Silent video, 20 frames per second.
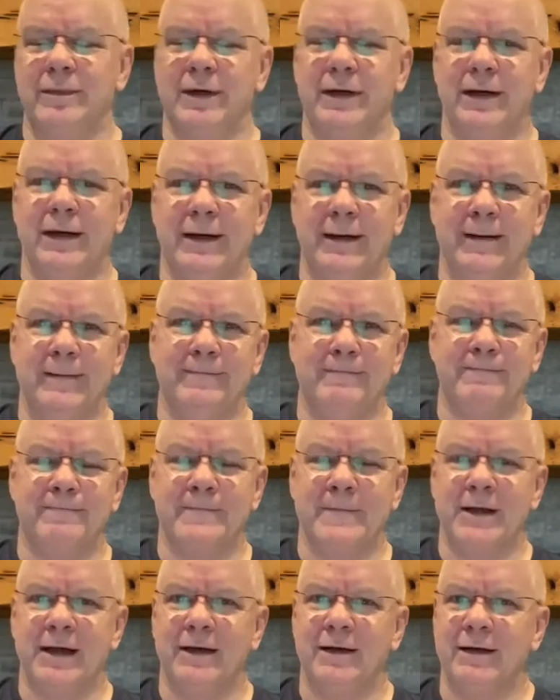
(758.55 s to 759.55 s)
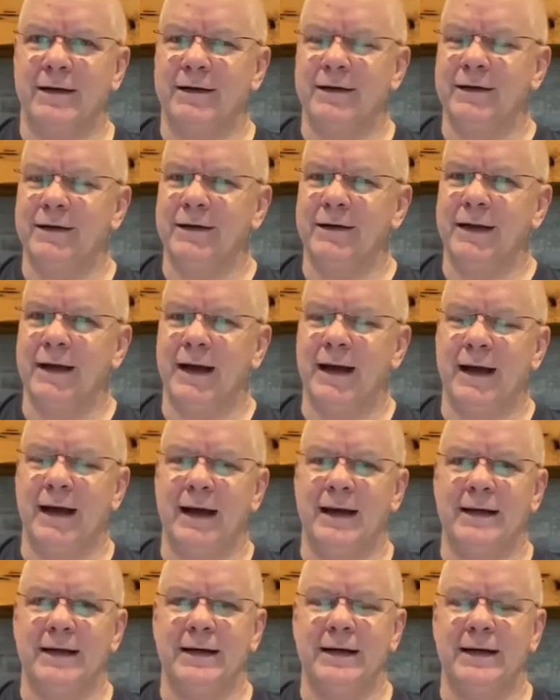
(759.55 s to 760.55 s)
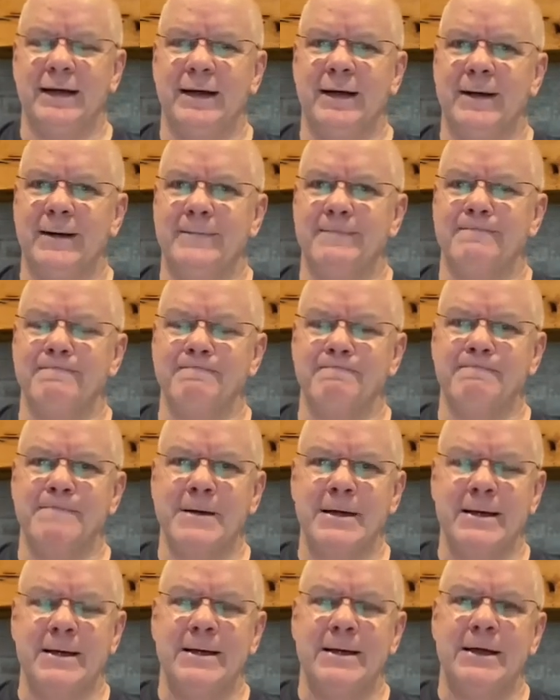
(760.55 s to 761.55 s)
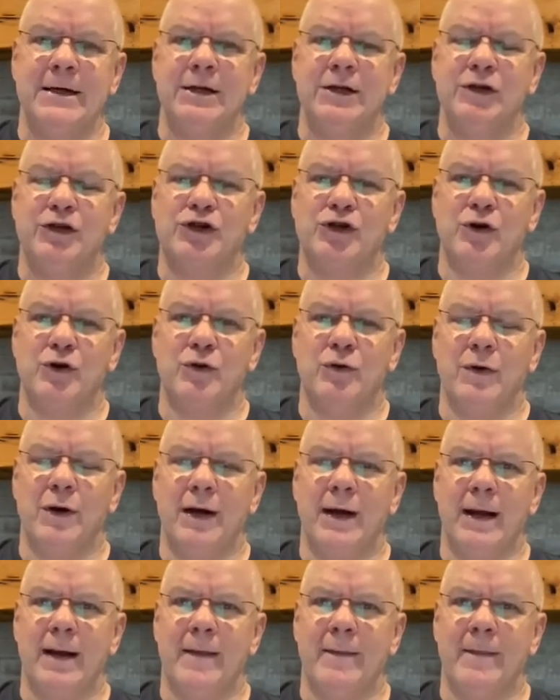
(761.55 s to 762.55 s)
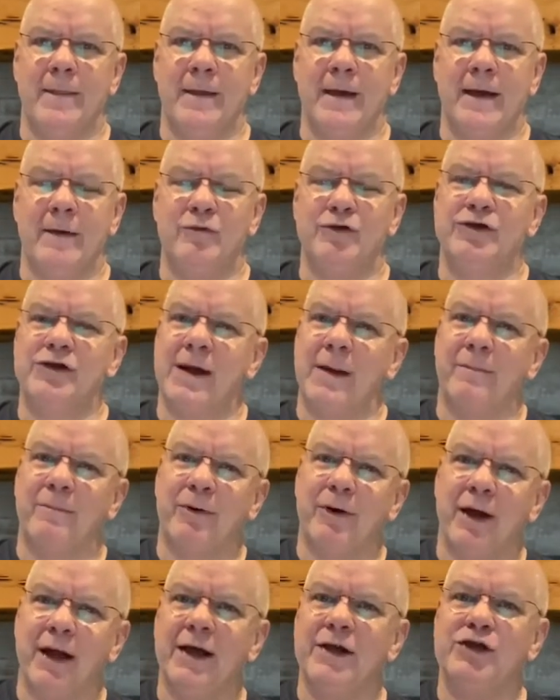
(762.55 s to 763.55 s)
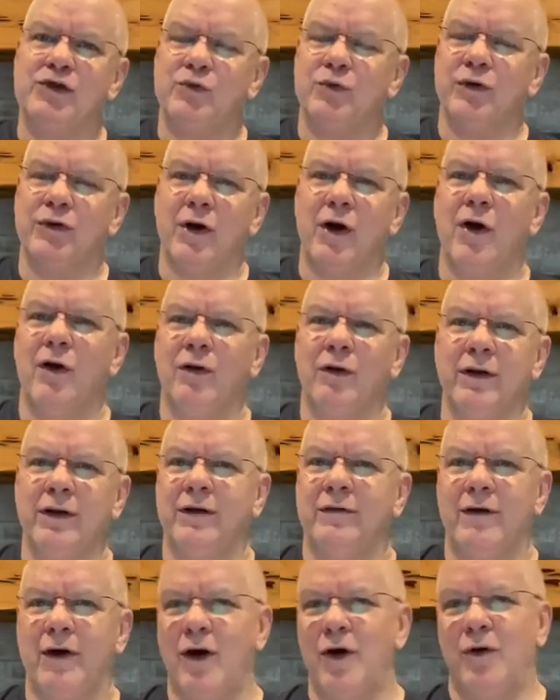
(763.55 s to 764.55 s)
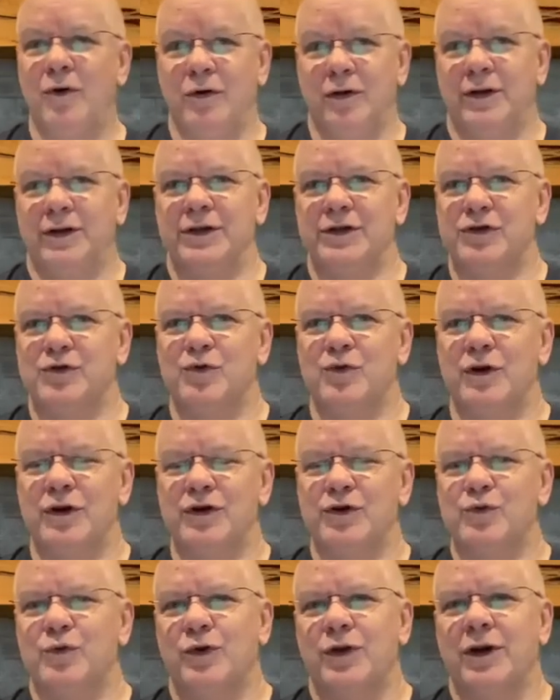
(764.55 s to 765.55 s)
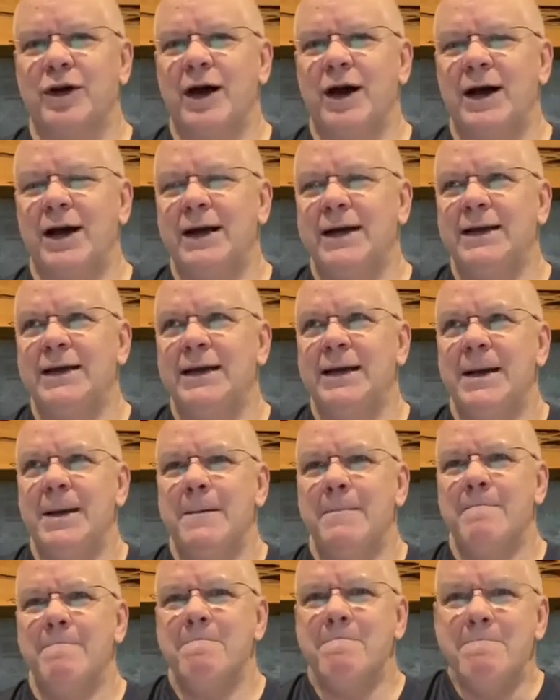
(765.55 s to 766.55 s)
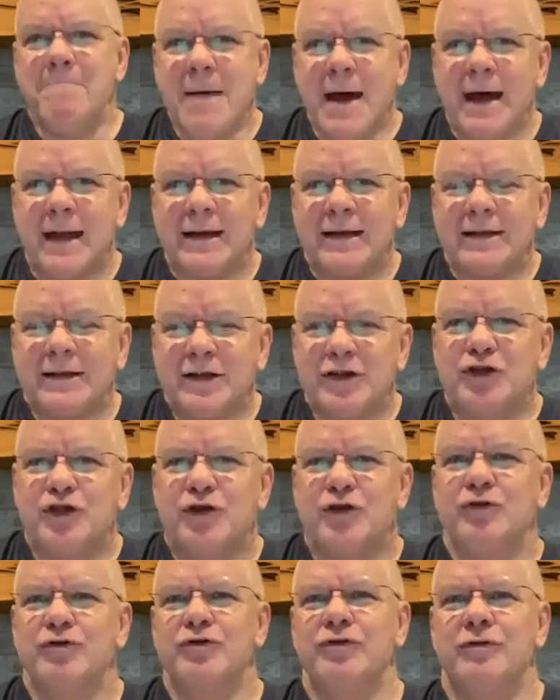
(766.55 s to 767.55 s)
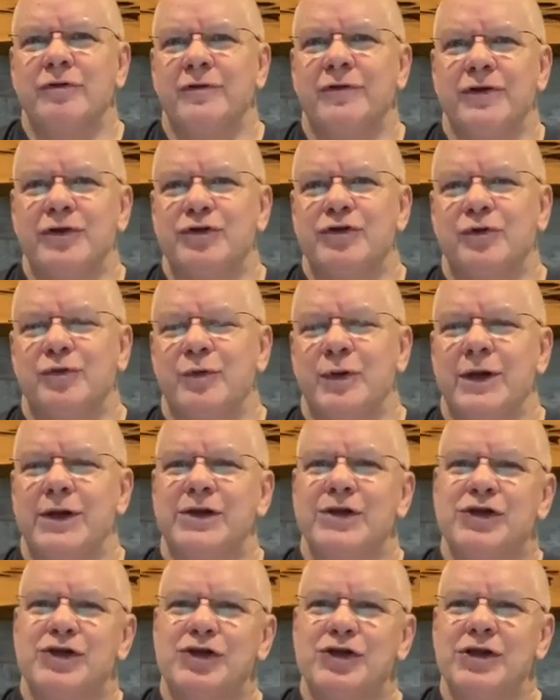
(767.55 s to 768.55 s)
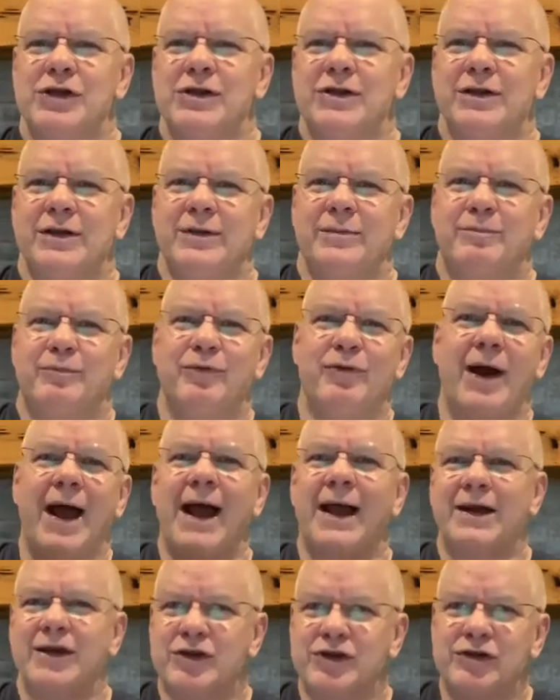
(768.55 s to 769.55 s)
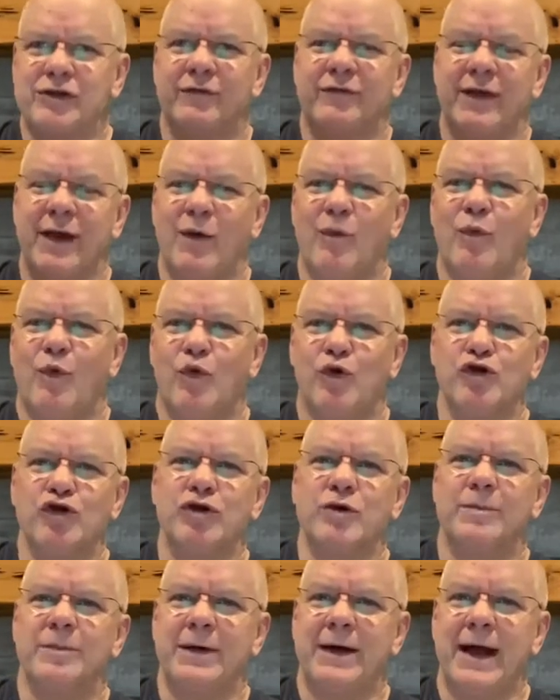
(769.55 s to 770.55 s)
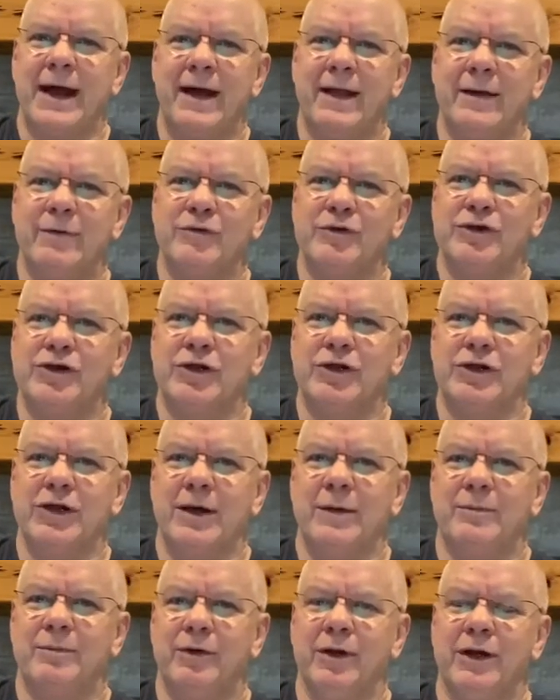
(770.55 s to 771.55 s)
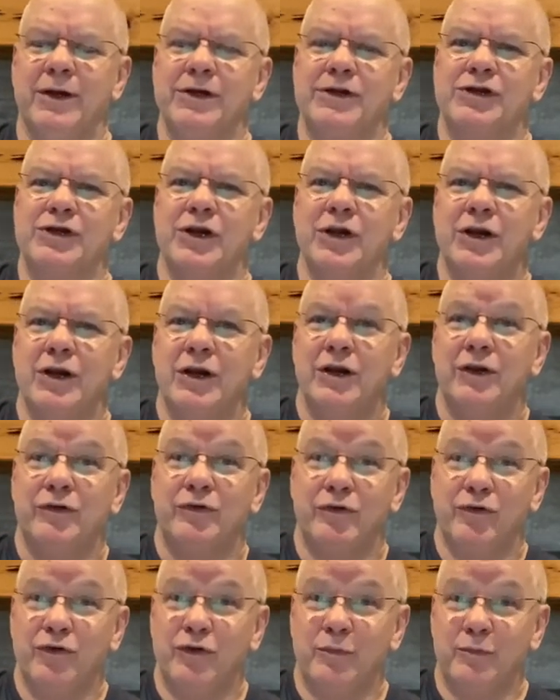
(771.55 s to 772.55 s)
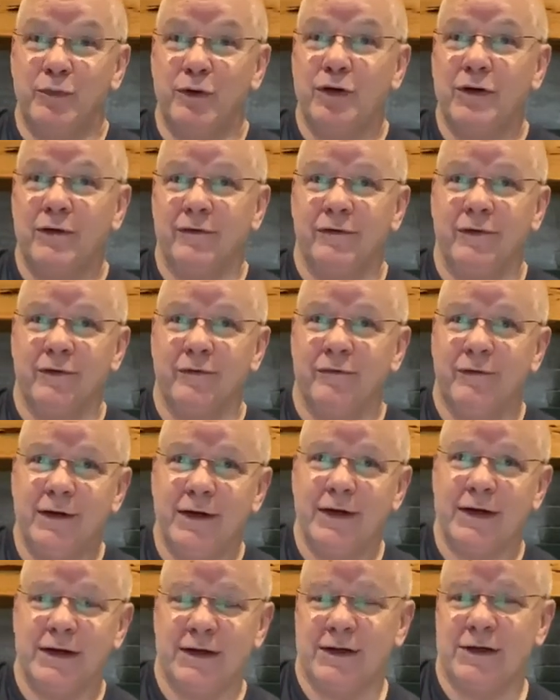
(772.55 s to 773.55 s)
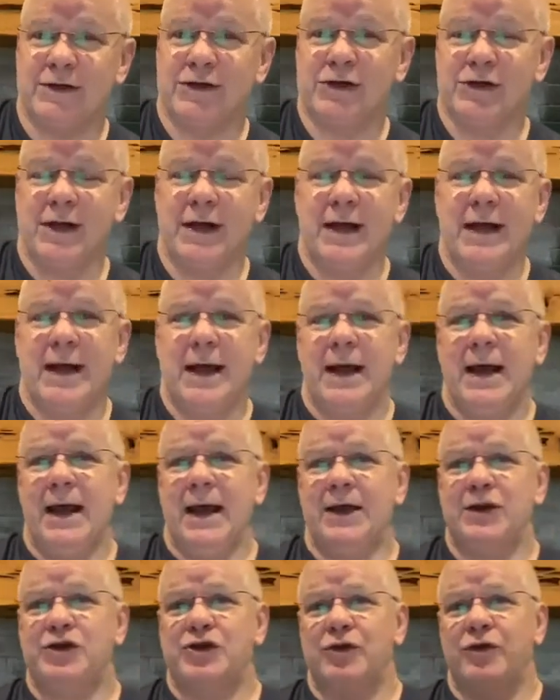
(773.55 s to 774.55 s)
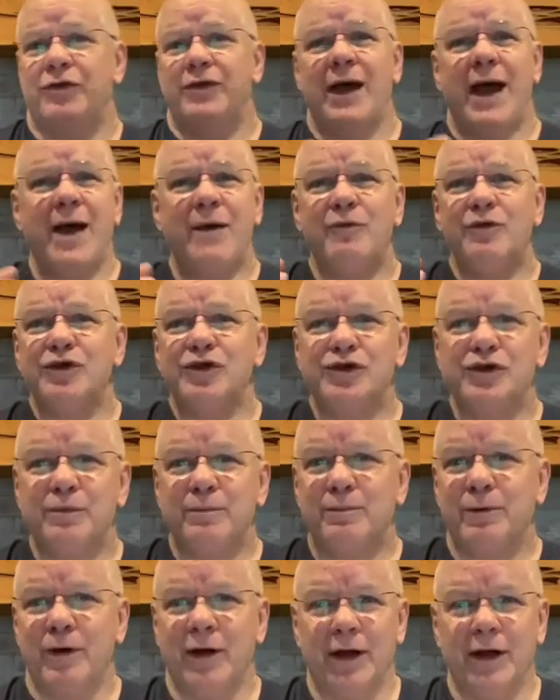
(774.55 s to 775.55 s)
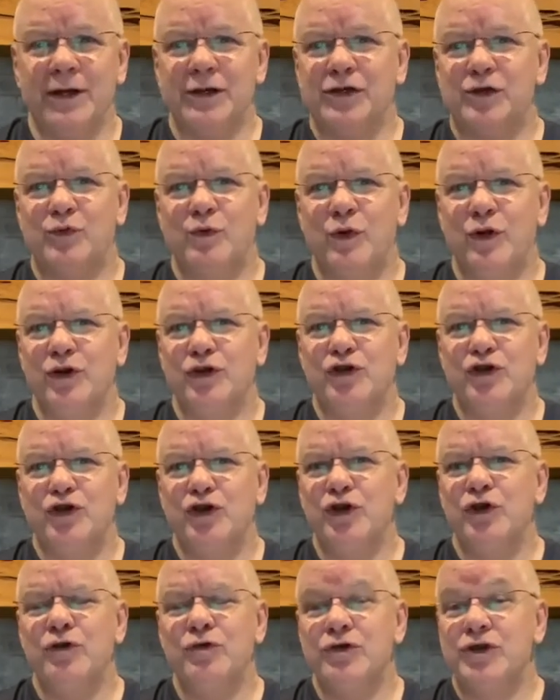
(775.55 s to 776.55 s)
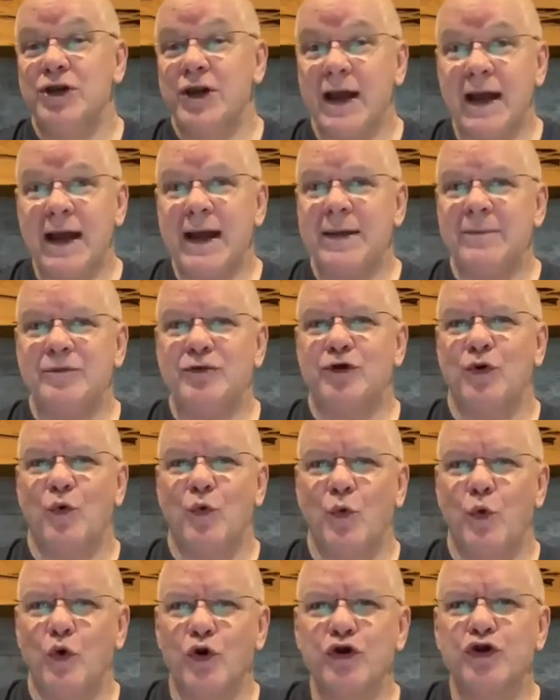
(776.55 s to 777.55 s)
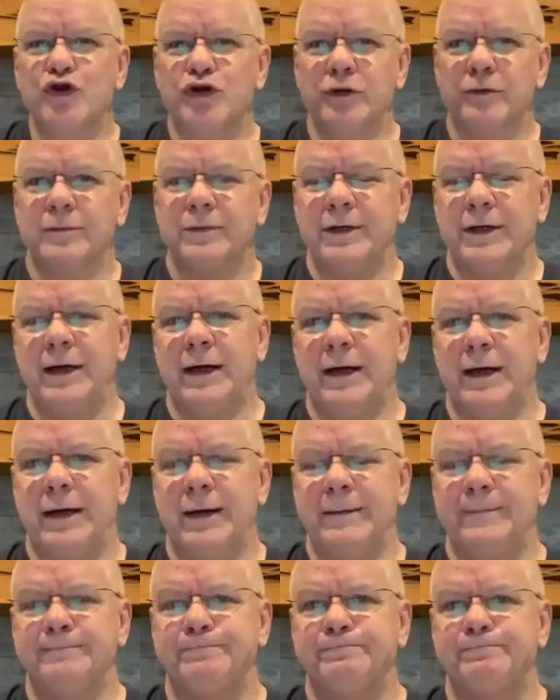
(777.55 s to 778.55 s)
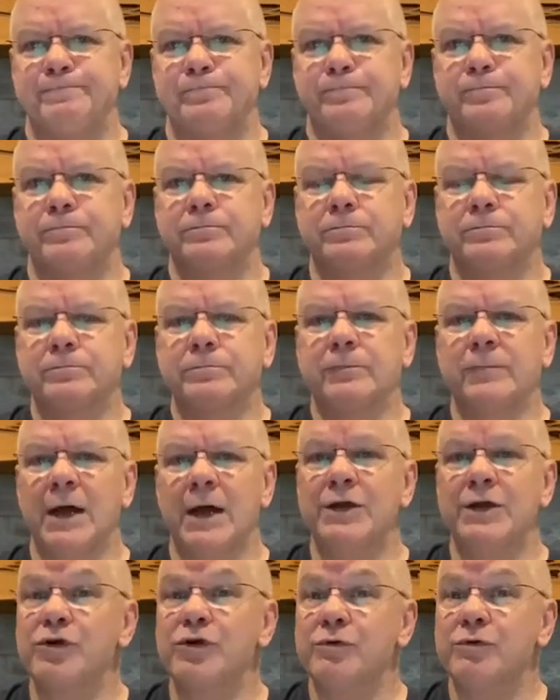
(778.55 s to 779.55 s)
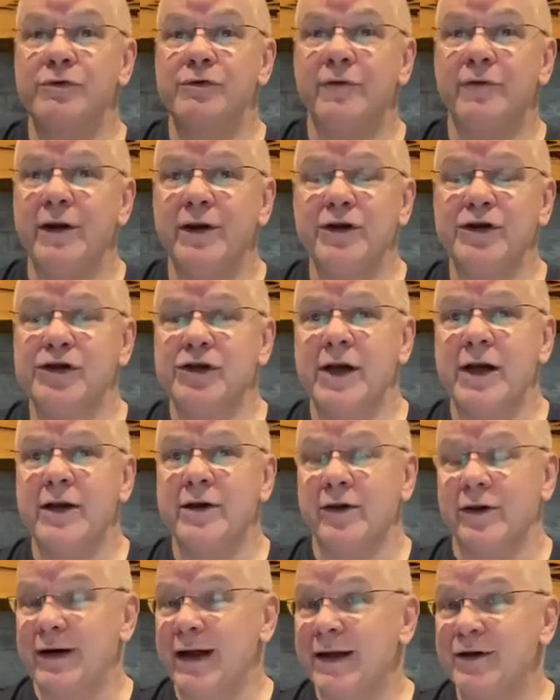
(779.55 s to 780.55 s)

Um, uh, and um, so it was that place where the Holy of Holies was, where God met the children of Israel. We could see the practice of that worship and how that was to take place through the book of Leviticus. And so that was the place where Jews came to worship God. And so it was very sacred.